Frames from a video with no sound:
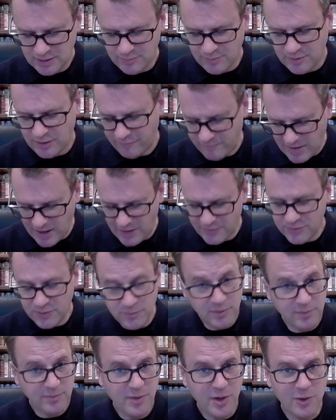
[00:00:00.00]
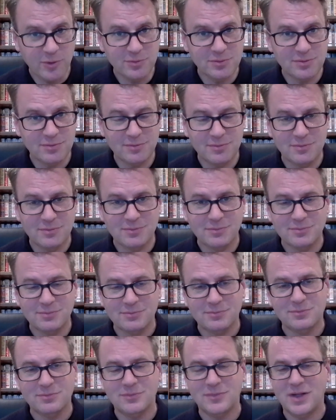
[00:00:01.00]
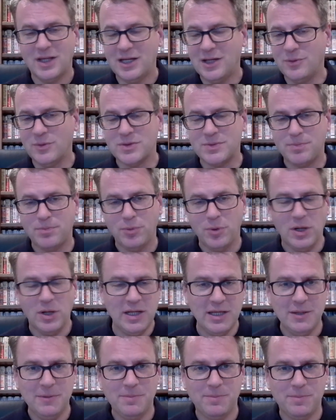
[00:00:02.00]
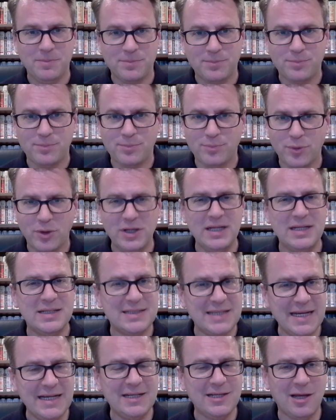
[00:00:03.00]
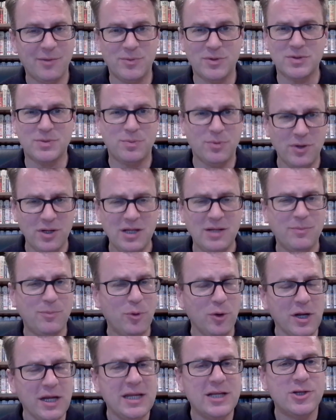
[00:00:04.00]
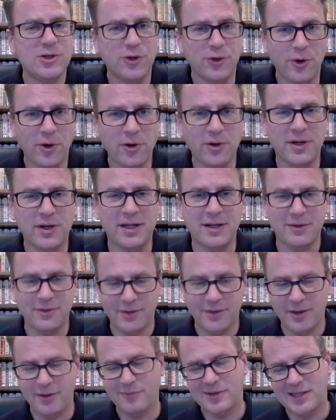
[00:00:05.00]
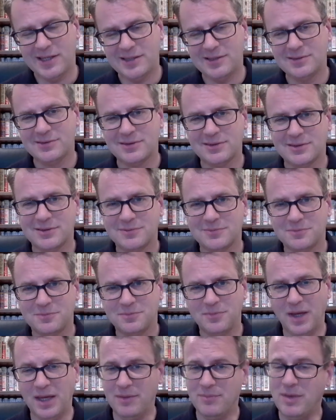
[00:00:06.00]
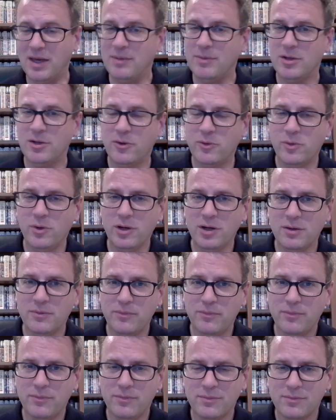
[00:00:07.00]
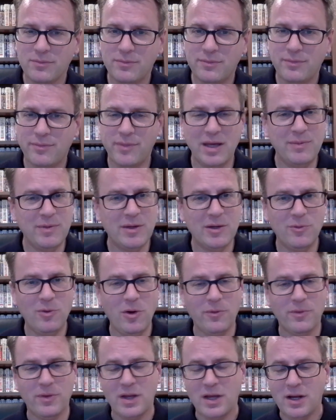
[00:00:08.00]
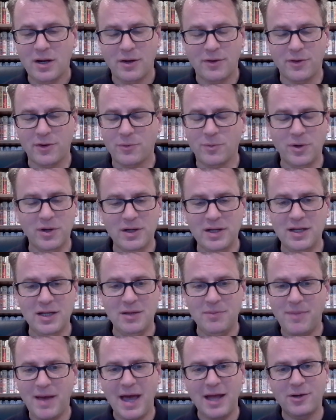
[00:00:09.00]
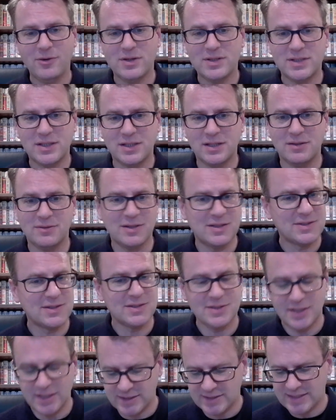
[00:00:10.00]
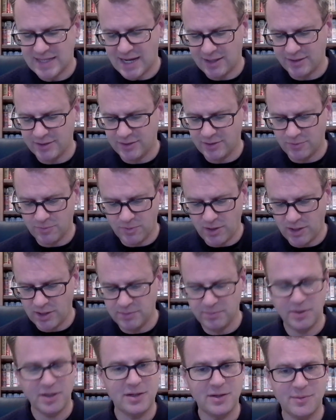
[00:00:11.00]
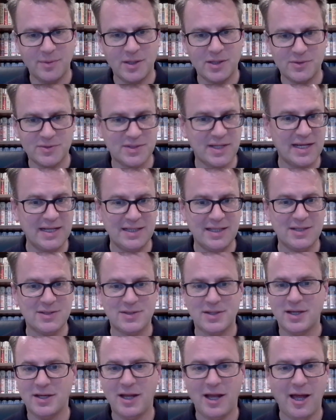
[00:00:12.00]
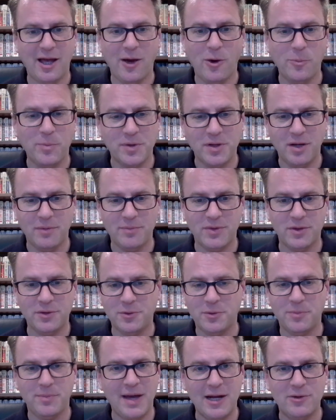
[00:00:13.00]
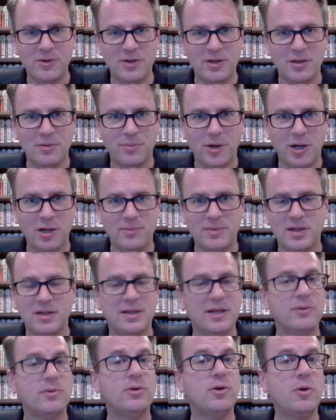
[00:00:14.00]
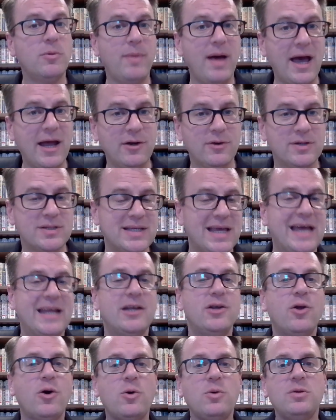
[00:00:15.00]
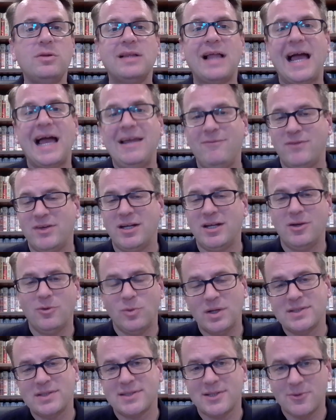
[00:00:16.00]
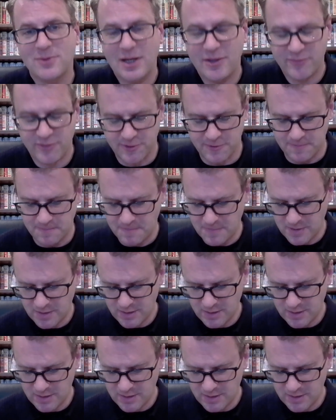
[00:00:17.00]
But I found the remote and it was pretty dinged up. It was pretty dirty. Well, maybe it'll work. Maybe it won't. There weren't any batteries in it. This isn't exactly the one, but it was like this. I opened up the little battery compartment. There were no batteries. It had no life in it whatsoever.